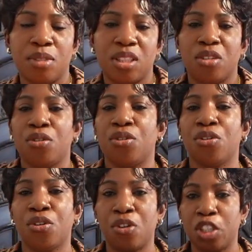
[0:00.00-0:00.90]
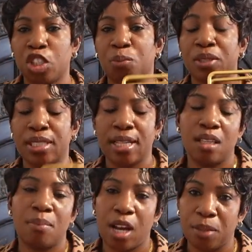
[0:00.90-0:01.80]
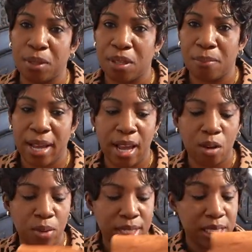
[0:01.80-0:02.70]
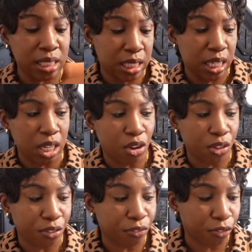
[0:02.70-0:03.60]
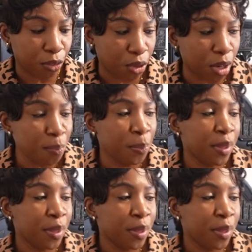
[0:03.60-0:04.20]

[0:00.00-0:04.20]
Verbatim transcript: so you're going to protect the bottom of the bag when it's sitting on the floor.